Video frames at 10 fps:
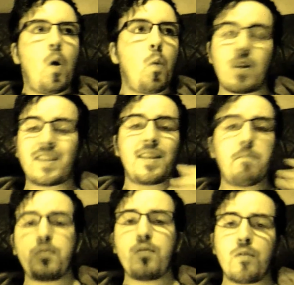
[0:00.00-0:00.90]
a
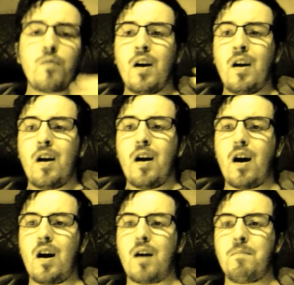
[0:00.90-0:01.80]
simple,
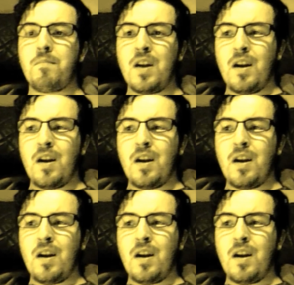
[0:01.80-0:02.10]
um,